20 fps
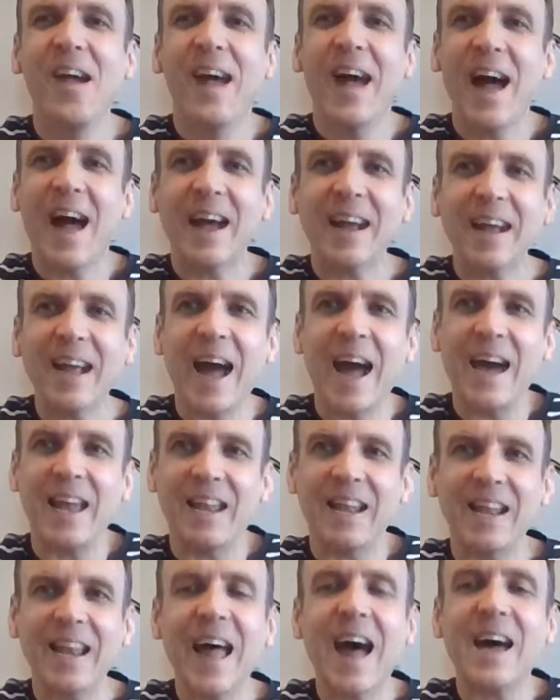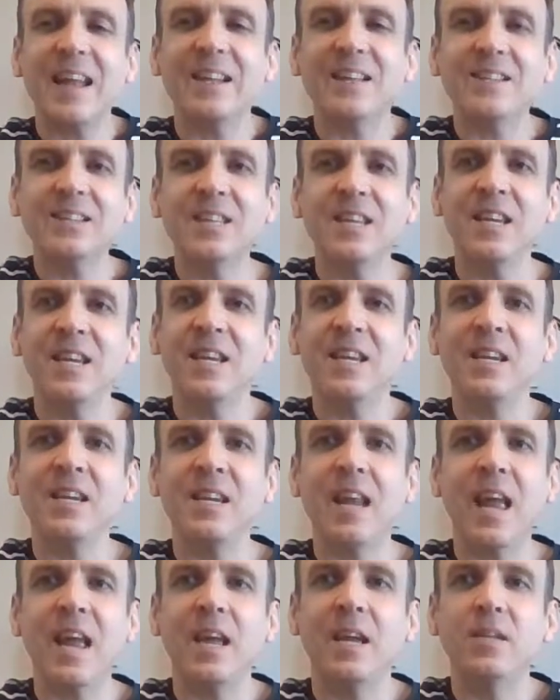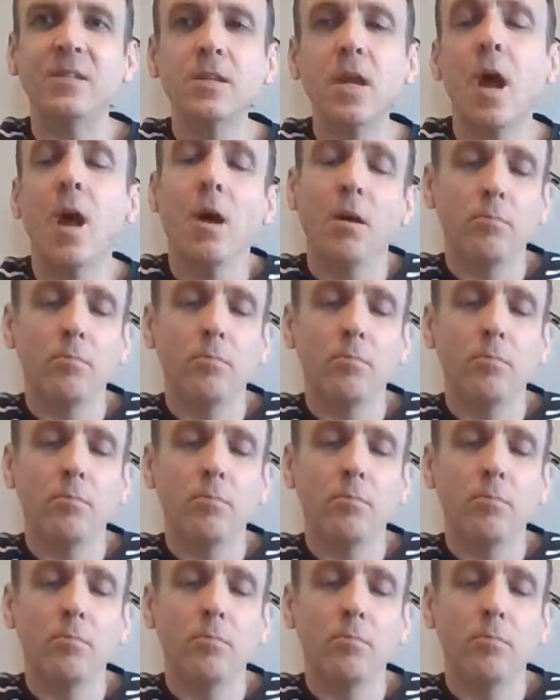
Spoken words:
I got a lot of teenage